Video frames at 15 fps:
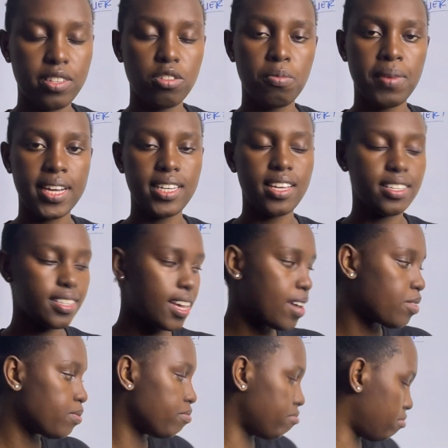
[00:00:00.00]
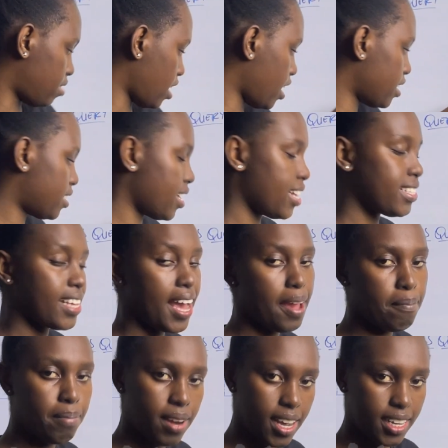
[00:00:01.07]
So Mondays are days that I
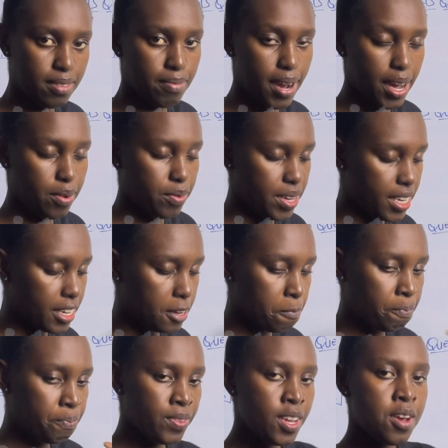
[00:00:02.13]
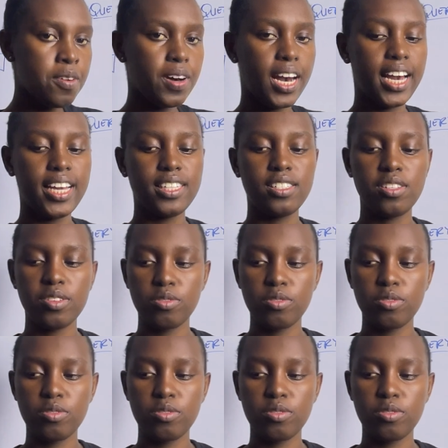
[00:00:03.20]
plan my week, right?